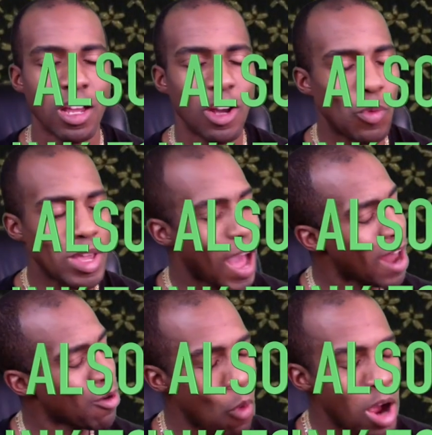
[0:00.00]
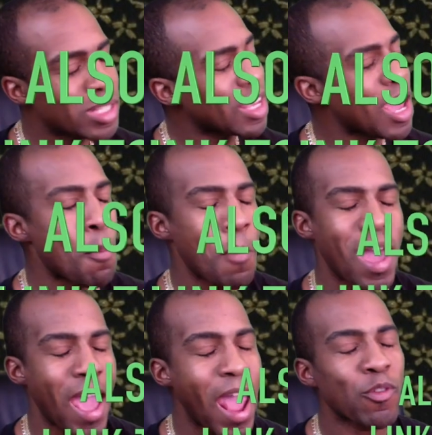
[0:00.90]
We got it once again,
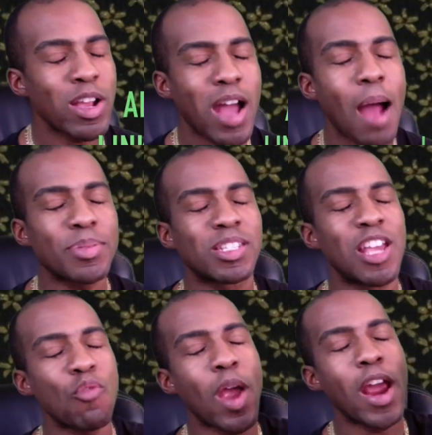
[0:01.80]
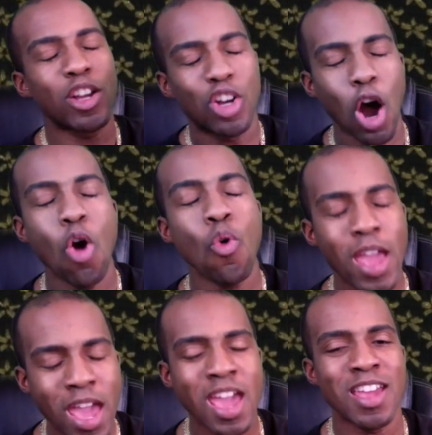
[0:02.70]
man. Angry Cops is getting ready to go
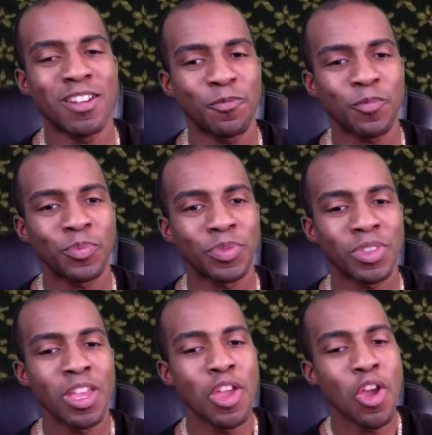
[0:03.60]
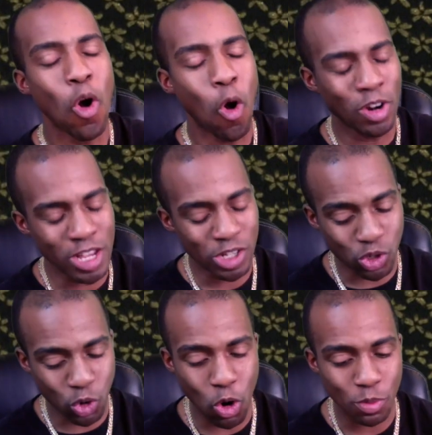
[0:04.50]
in on these
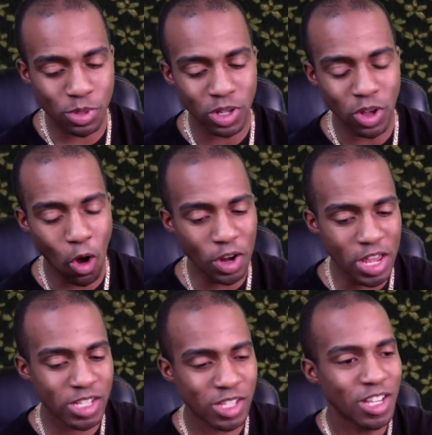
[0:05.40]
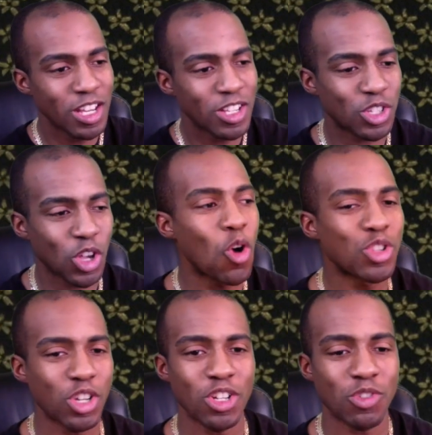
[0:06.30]
troops, on these
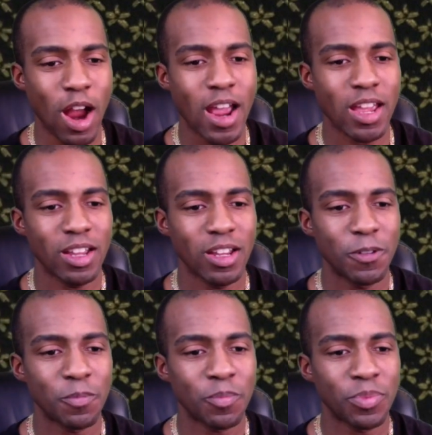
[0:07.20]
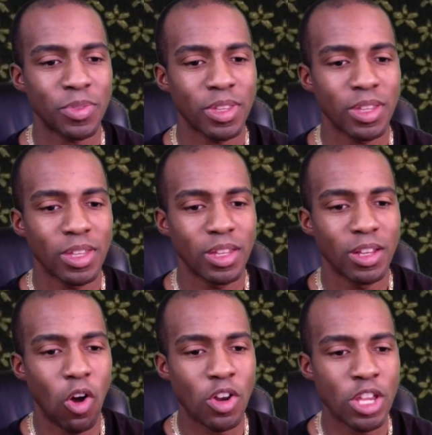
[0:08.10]
soldiers, right?
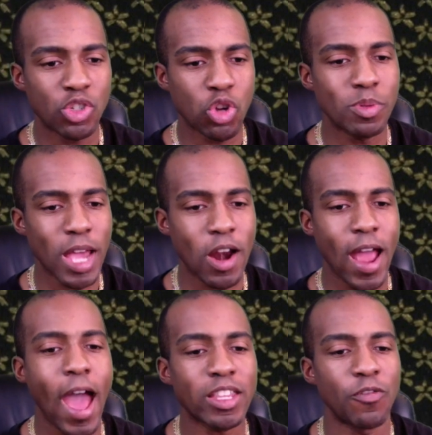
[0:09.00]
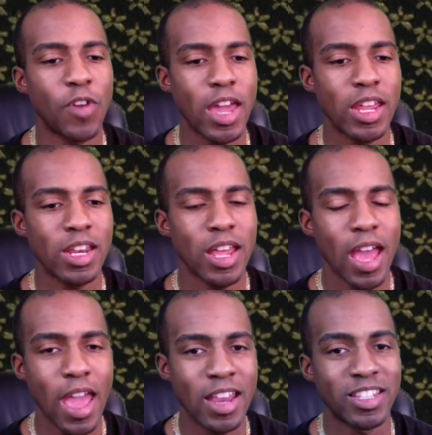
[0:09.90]
On these troops that are activated
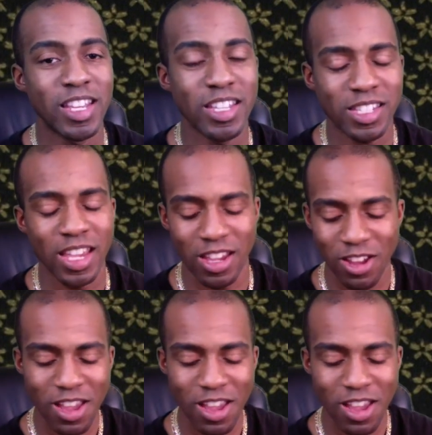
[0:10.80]
in DC.